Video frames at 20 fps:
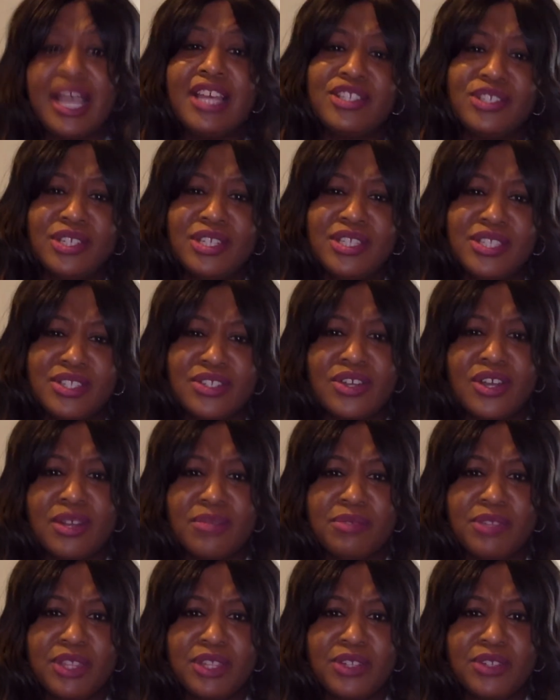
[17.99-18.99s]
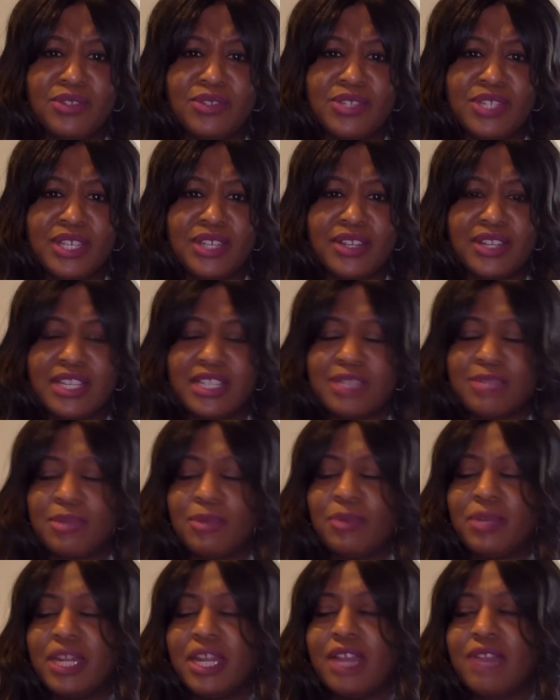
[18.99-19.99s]
I should start with a new series,
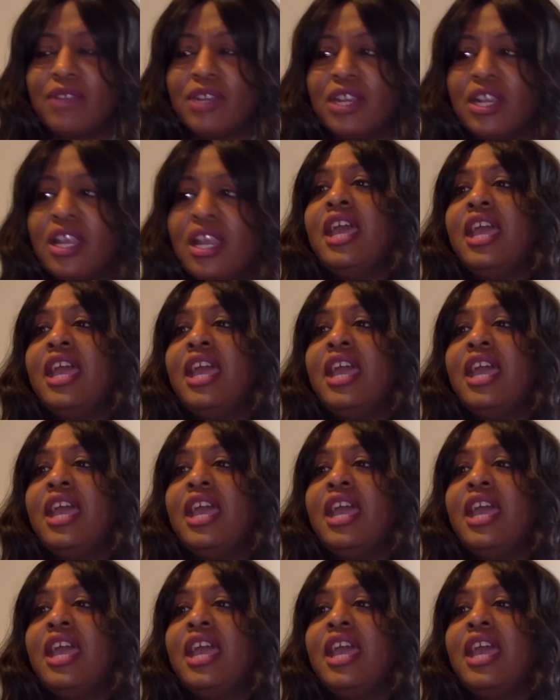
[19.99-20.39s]
but whatever.